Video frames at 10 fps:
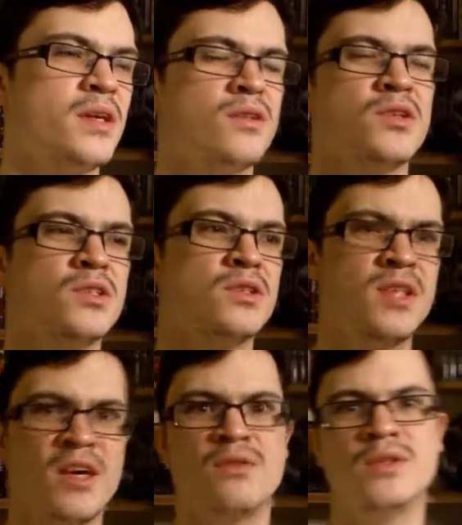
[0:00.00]
doesn't
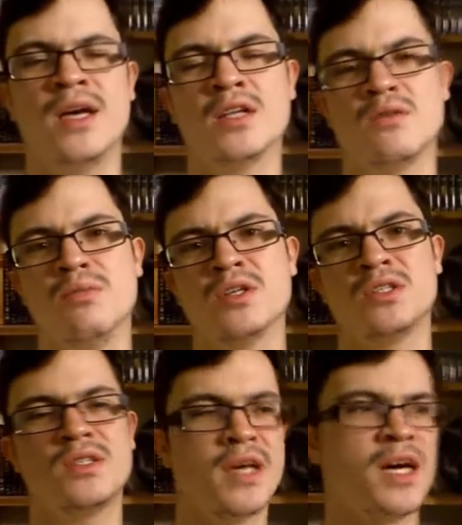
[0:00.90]
give that
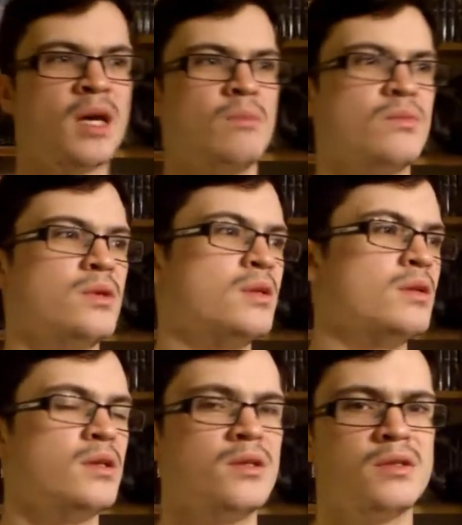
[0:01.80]
much time.
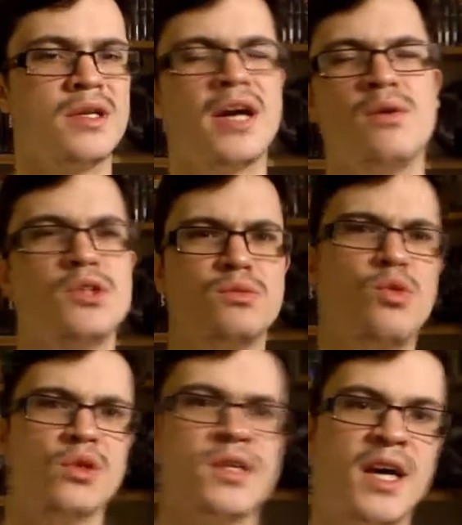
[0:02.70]
I wanted
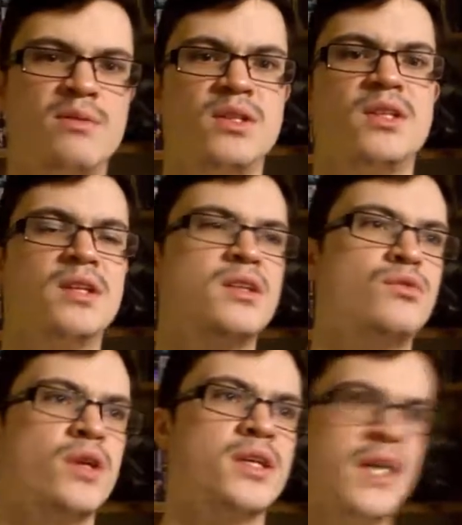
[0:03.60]
more time with the
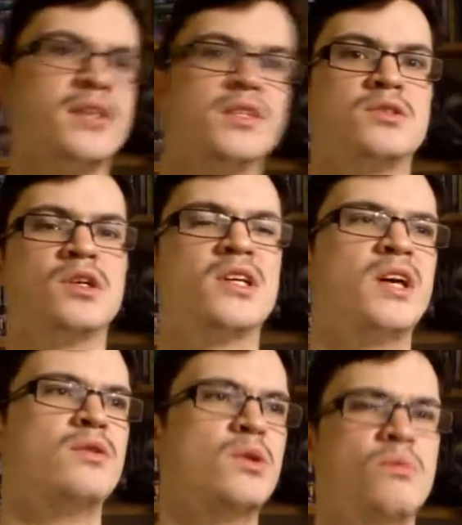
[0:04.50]
different characters and
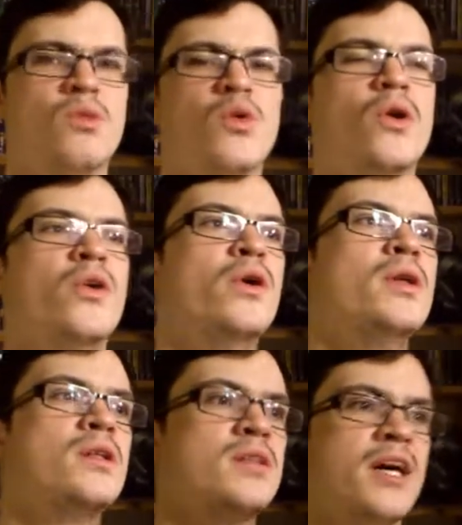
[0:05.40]
give them more
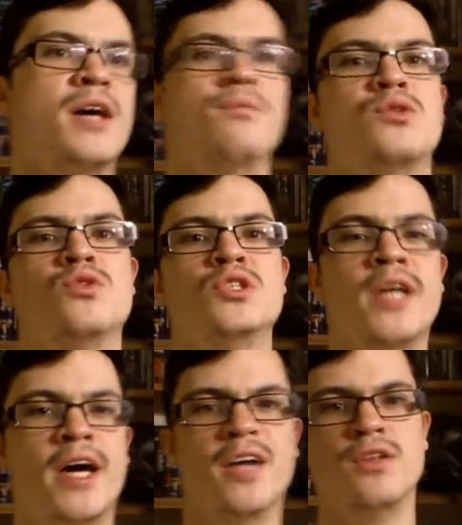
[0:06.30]
time to
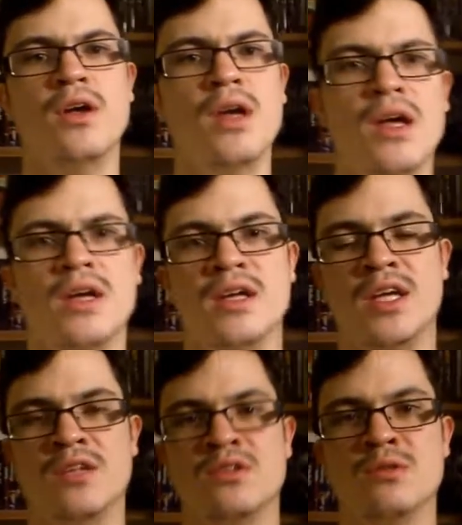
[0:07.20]
shine.
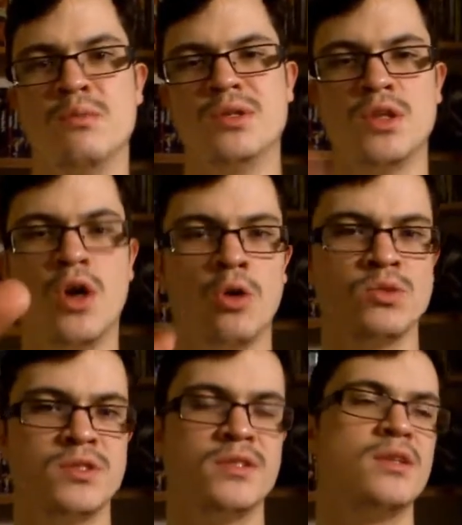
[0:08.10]
In Mr.
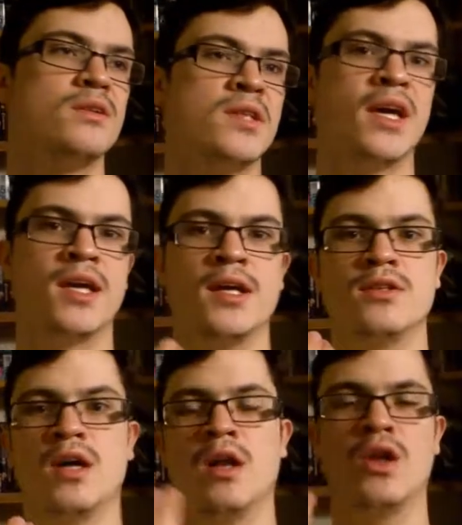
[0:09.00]
Holmes, they get
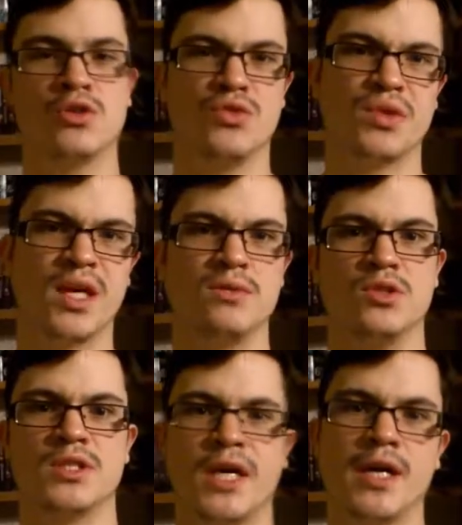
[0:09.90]
a lot of time
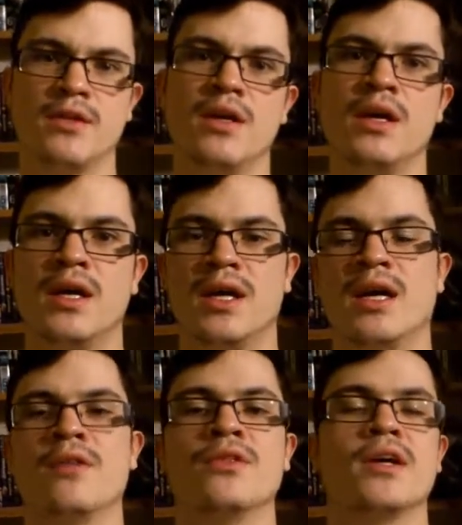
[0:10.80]
to shine,
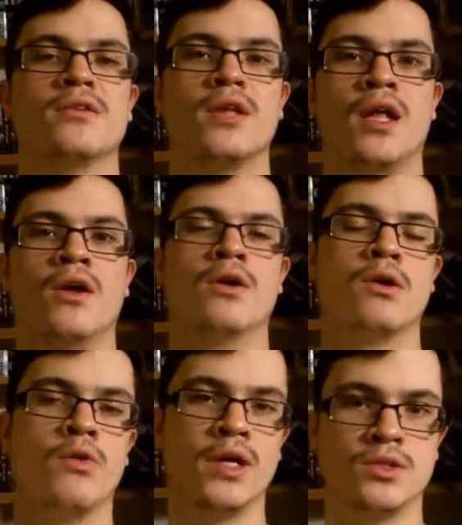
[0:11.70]
and they tell a
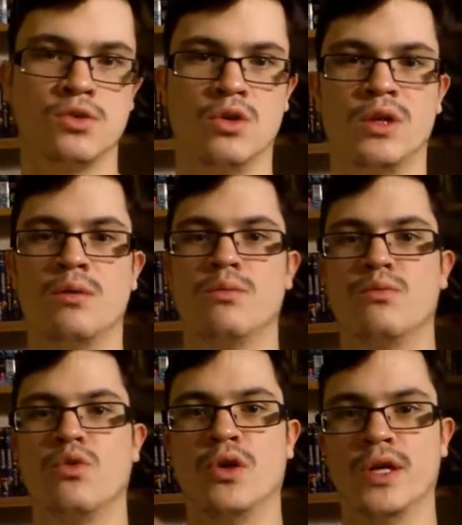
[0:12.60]
great story
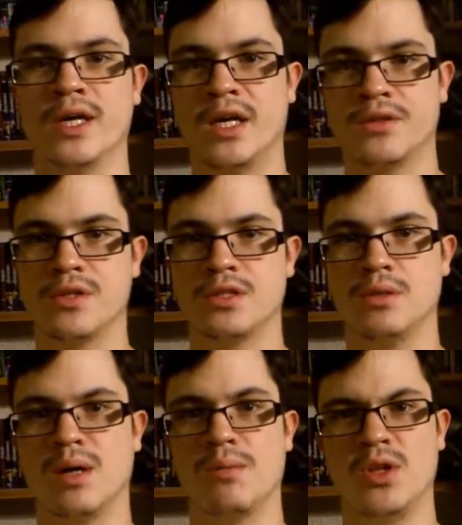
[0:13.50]
for the characters,
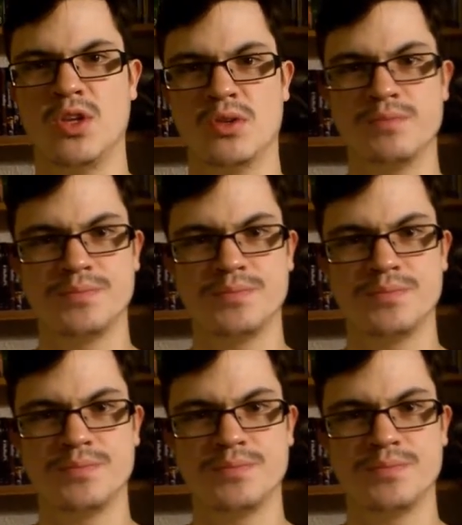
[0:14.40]
in my opinion.